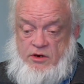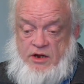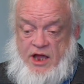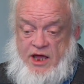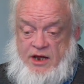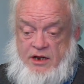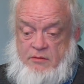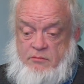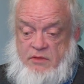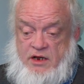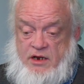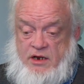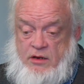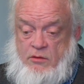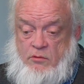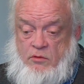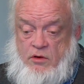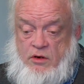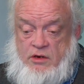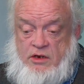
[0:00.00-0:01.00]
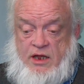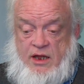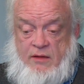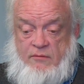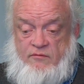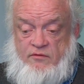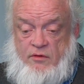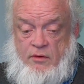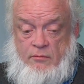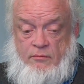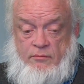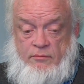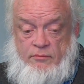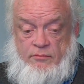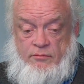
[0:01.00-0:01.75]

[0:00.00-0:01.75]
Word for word: not admitting where it came from.